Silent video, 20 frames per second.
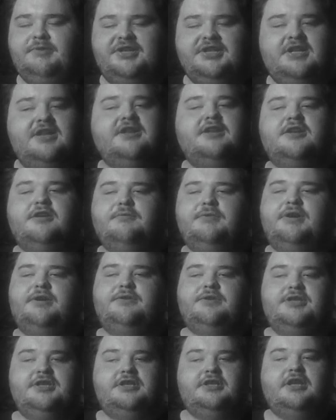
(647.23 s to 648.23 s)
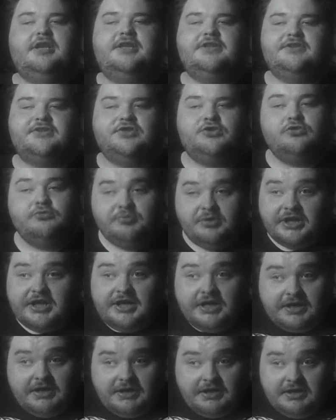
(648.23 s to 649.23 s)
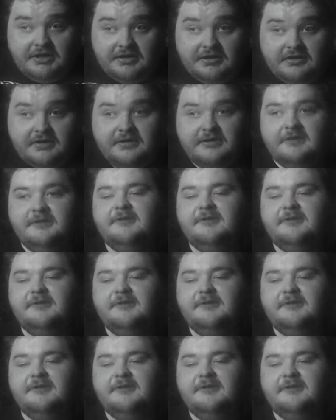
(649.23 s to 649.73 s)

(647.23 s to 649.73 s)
by getting around EA's stupidity.